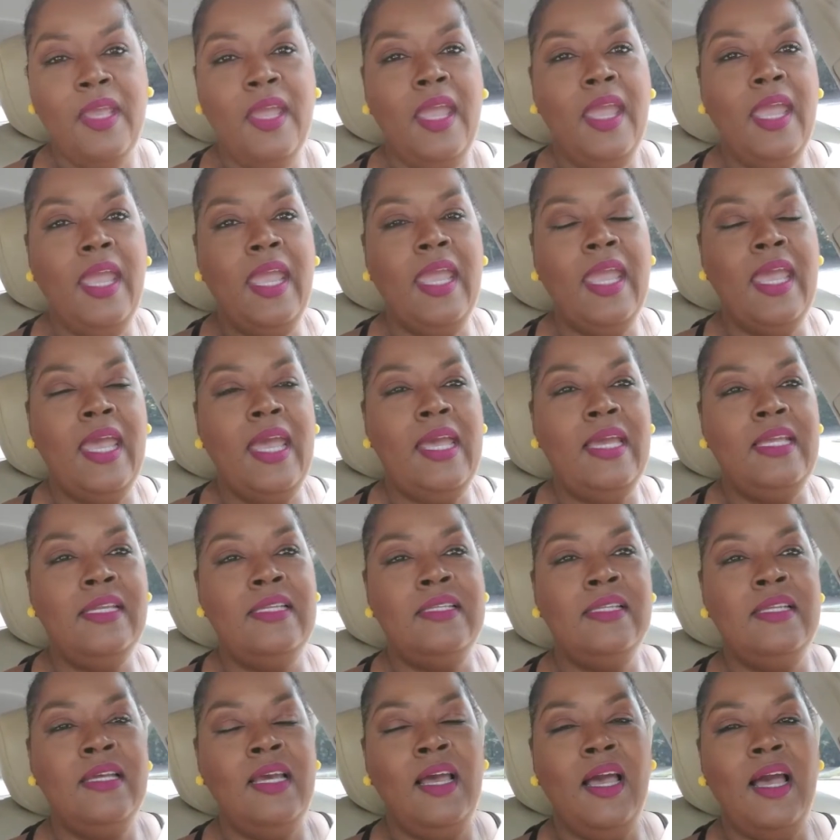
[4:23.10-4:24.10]

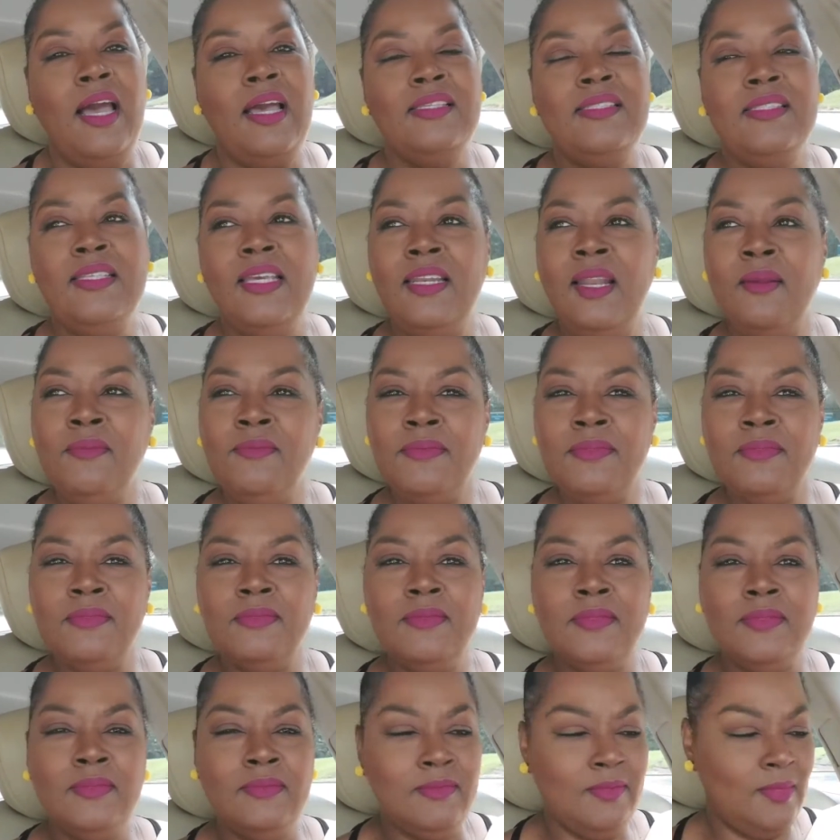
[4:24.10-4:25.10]
And I said,
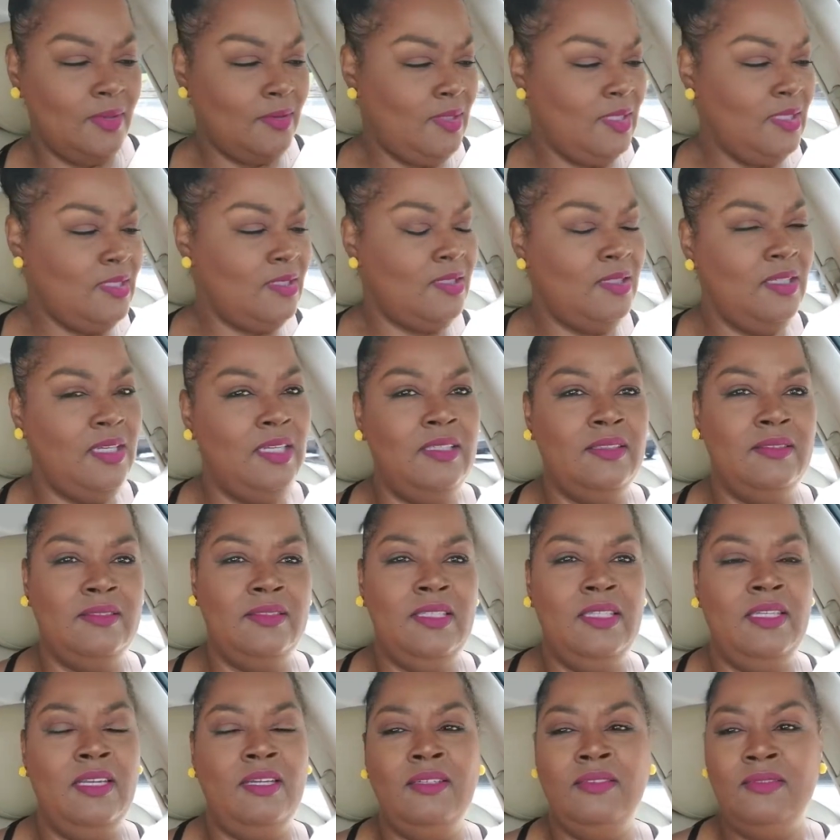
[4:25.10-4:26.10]
I'm just going
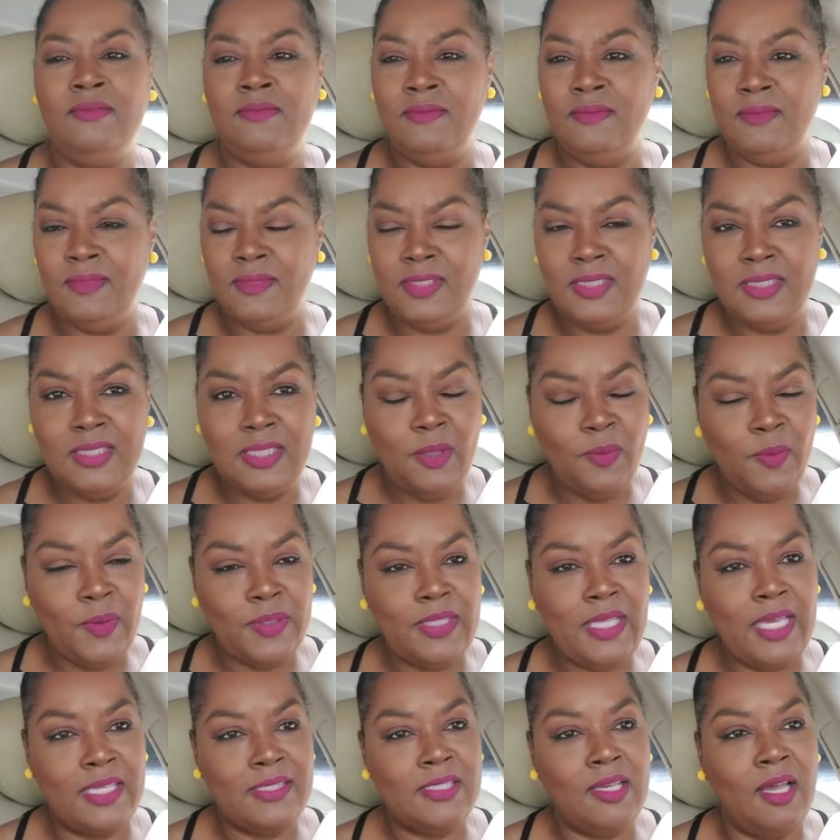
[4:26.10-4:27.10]
to, see what
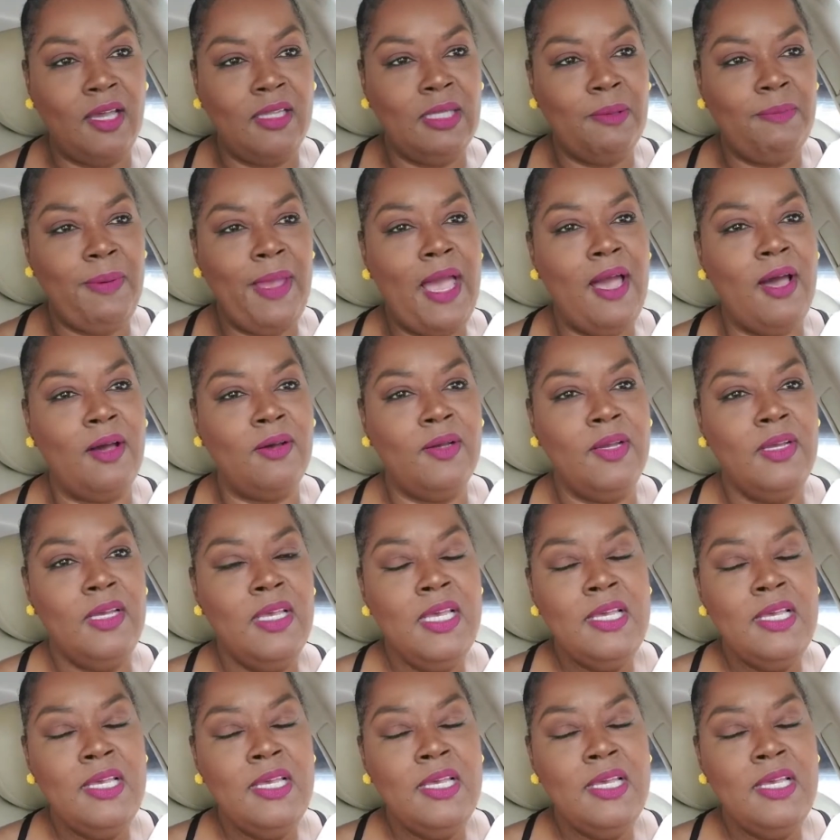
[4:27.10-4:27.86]
that's all about.